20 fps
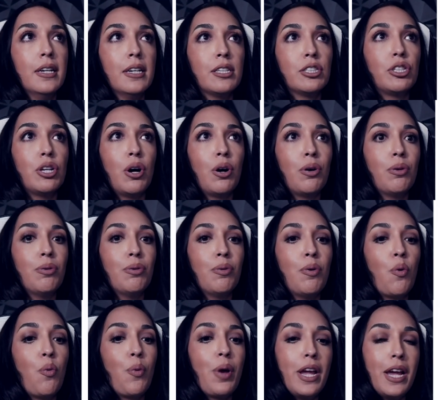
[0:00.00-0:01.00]
So
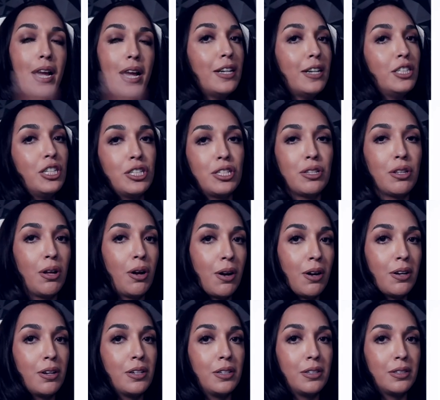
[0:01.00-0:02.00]
we had just
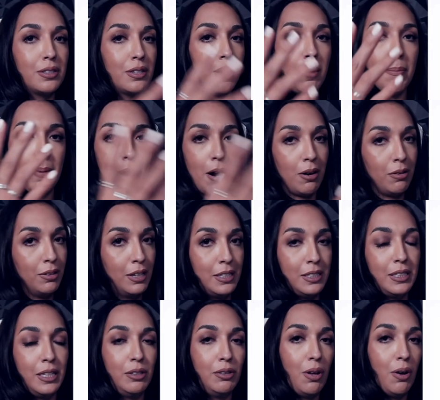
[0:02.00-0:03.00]
learned about
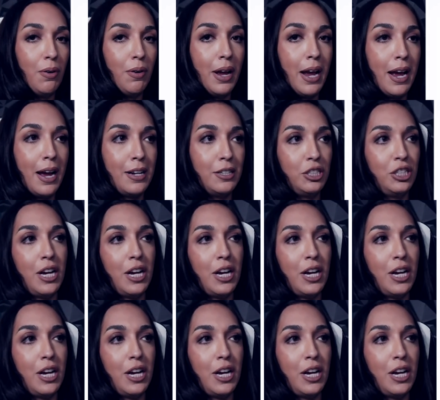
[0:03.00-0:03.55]
Lindsay Lohan.